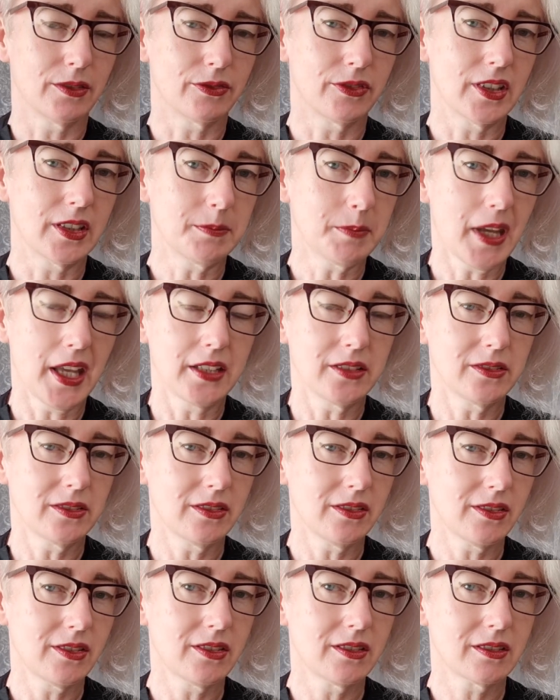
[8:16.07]
front
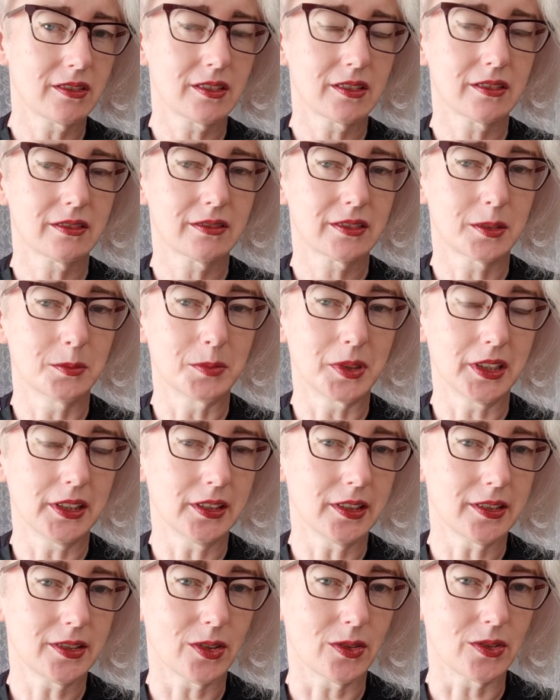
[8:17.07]
panels
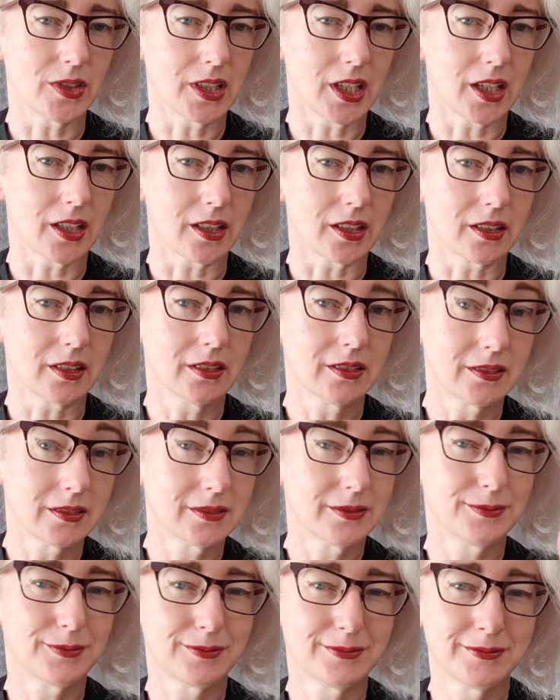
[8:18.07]
completely sewn together,
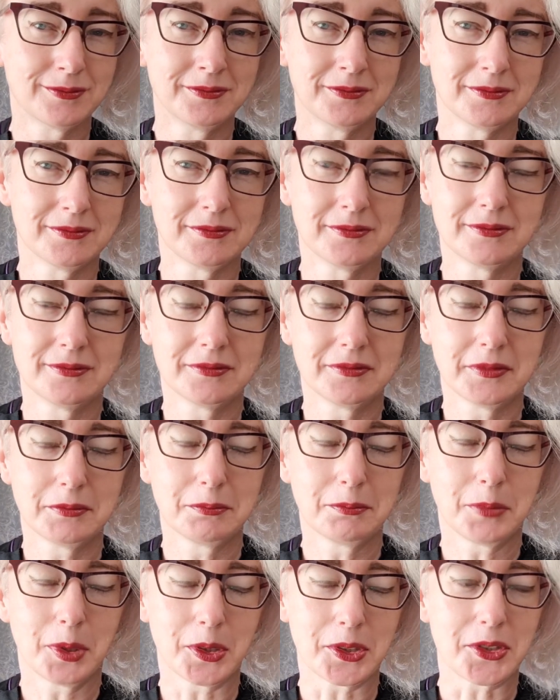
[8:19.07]

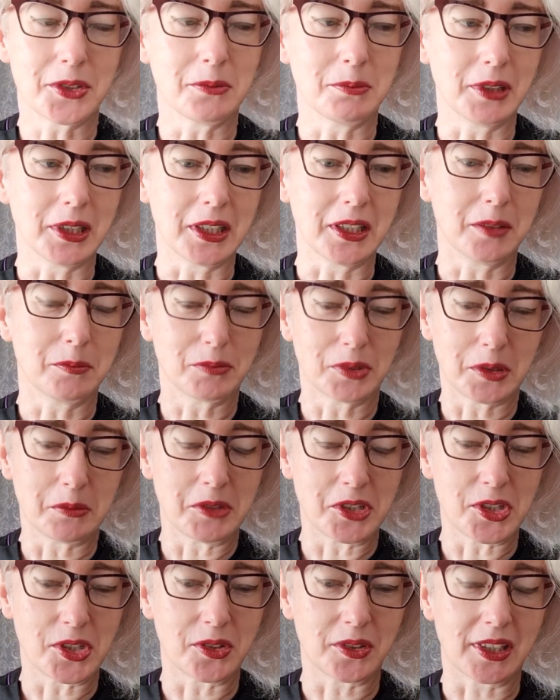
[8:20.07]
possibly
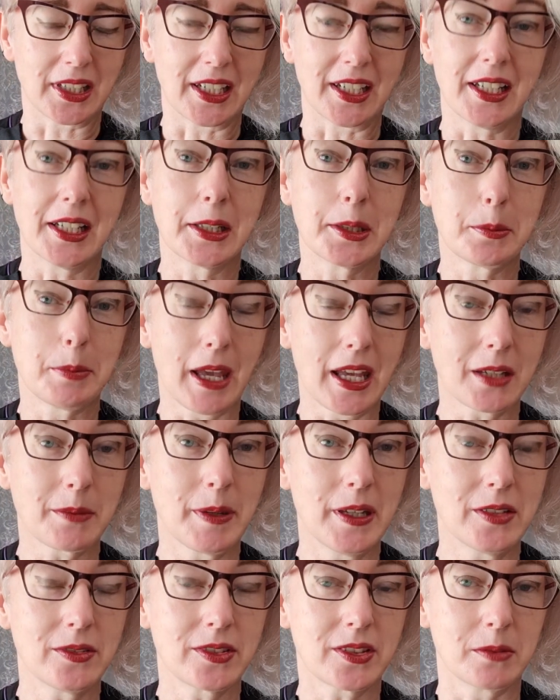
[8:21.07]
prematurely, and the back
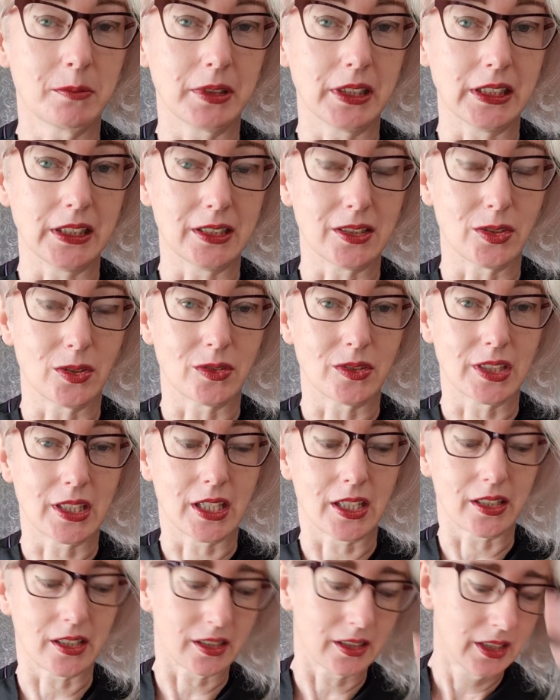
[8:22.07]
panels completely sewn
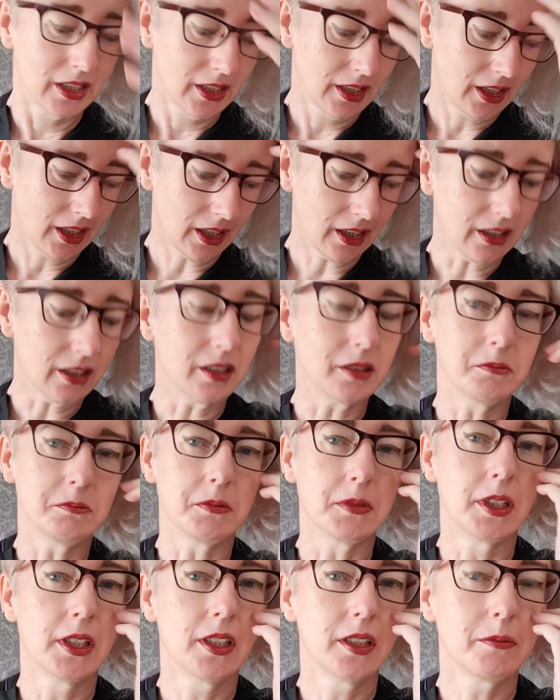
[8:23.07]
together,
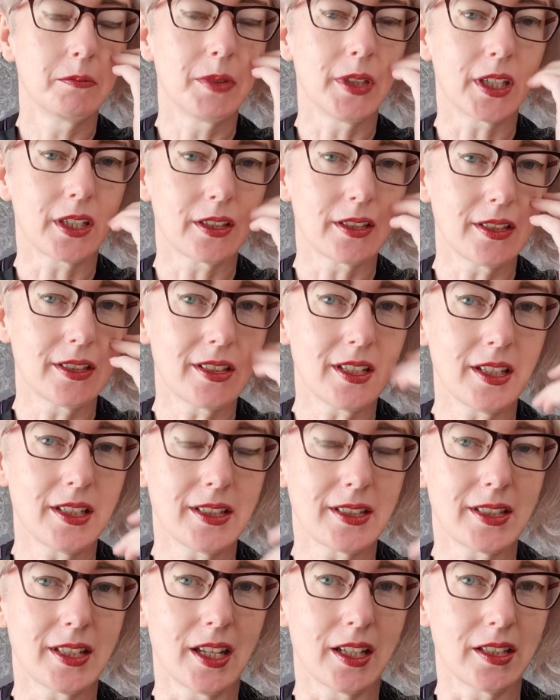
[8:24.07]
because I
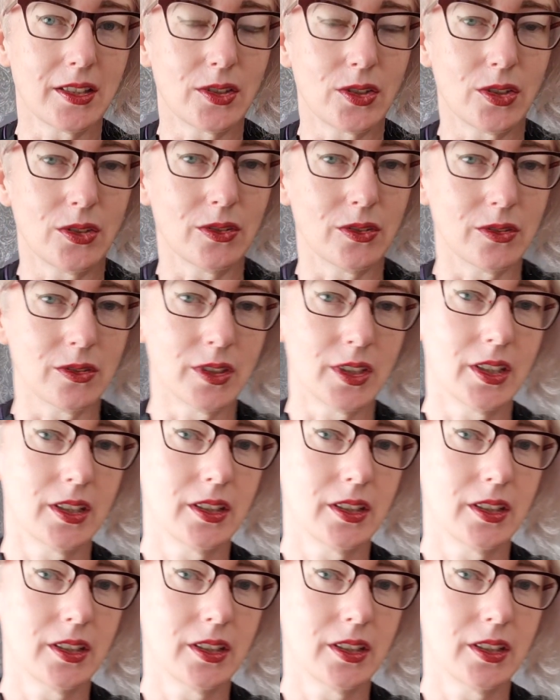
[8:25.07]
decided to,